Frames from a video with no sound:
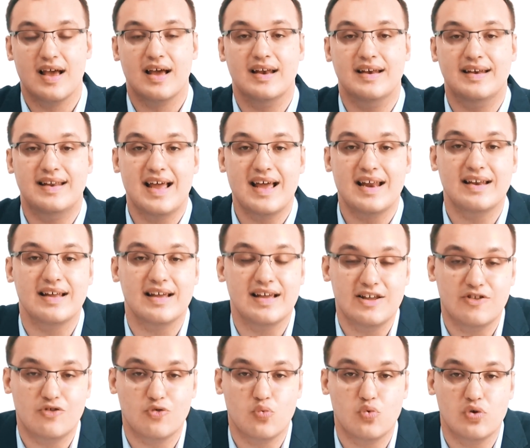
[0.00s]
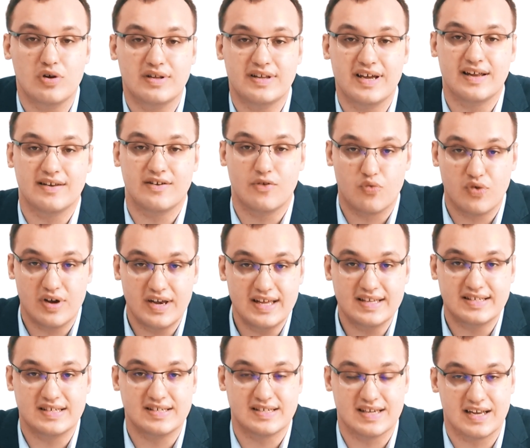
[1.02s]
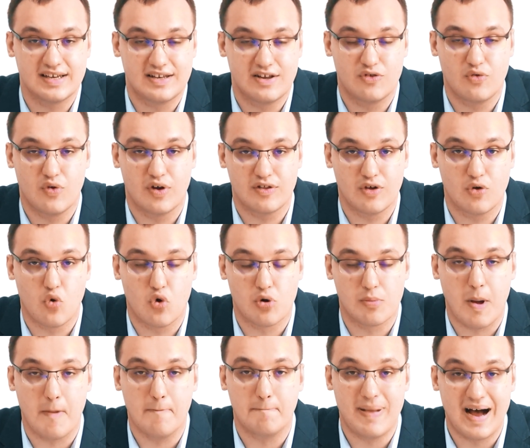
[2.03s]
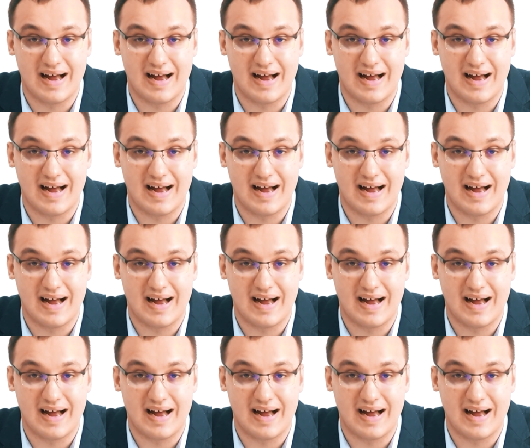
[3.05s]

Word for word: then it will then release this antidiuretic hormone.